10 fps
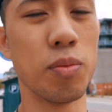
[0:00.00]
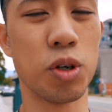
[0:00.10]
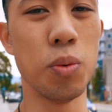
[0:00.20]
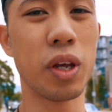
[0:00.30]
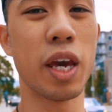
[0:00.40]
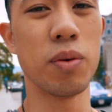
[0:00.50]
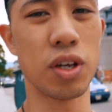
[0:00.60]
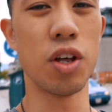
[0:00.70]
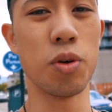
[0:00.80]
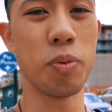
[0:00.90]
communicate with
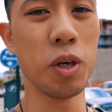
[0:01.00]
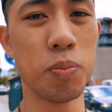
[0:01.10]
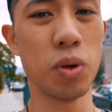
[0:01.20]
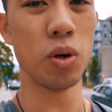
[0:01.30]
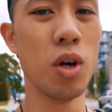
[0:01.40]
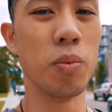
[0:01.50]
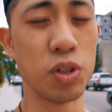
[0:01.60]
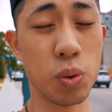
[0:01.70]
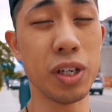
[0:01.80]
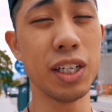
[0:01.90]
other people,
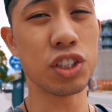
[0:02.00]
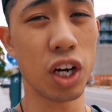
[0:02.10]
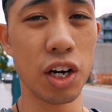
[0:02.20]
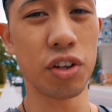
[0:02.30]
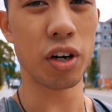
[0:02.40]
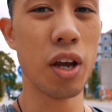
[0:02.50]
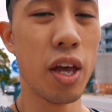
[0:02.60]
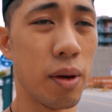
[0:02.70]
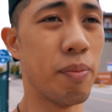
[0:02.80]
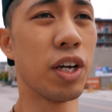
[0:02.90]
between each other,
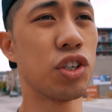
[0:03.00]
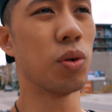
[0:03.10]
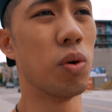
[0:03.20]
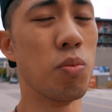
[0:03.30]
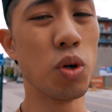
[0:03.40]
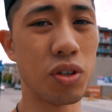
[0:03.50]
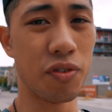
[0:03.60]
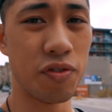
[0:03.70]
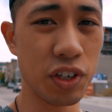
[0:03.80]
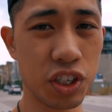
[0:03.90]
make sure we're most
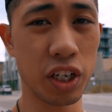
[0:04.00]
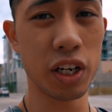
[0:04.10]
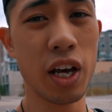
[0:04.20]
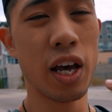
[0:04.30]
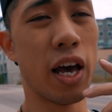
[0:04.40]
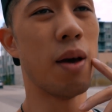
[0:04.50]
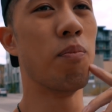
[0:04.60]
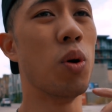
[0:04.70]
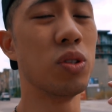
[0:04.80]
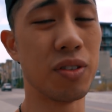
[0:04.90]
efficient and
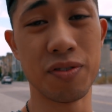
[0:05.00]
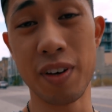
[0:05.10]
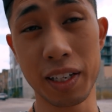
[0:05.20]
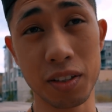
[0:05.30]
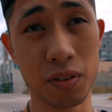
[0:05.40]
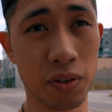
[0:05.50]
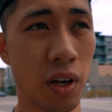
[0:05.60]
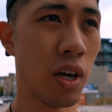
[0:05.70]
most effective.